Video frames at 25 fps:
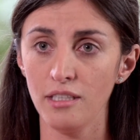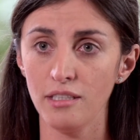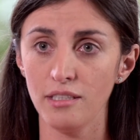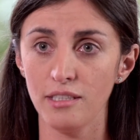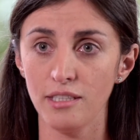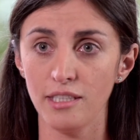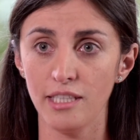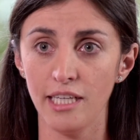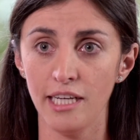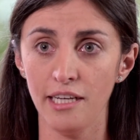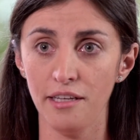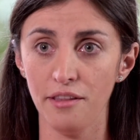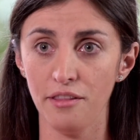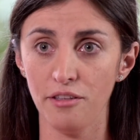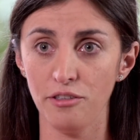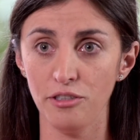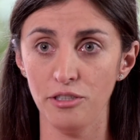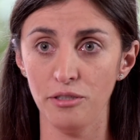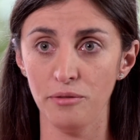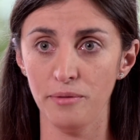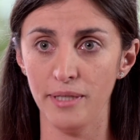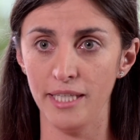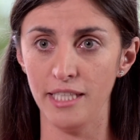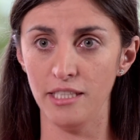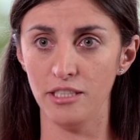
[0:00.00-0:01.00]
To get
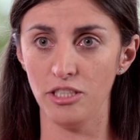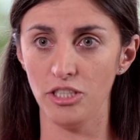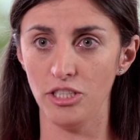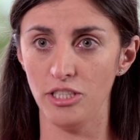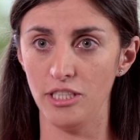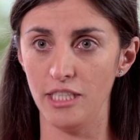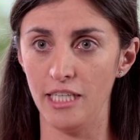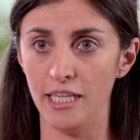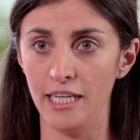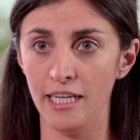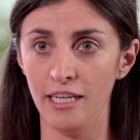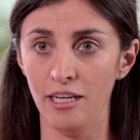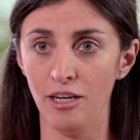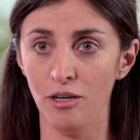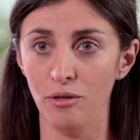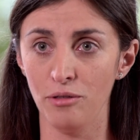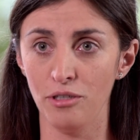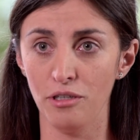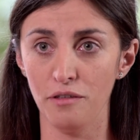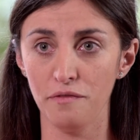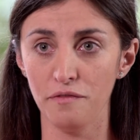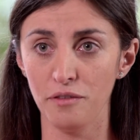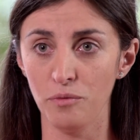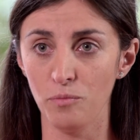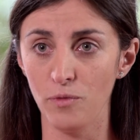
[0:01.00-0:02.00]
through each day, I would
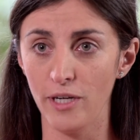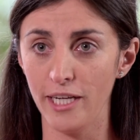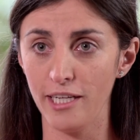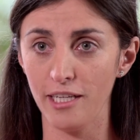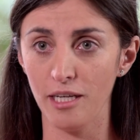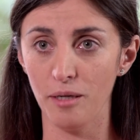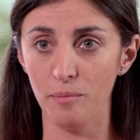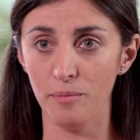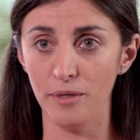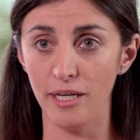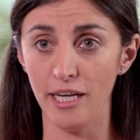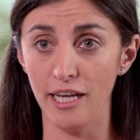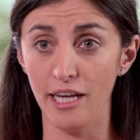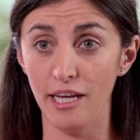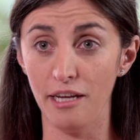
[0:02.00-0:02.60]
often wake up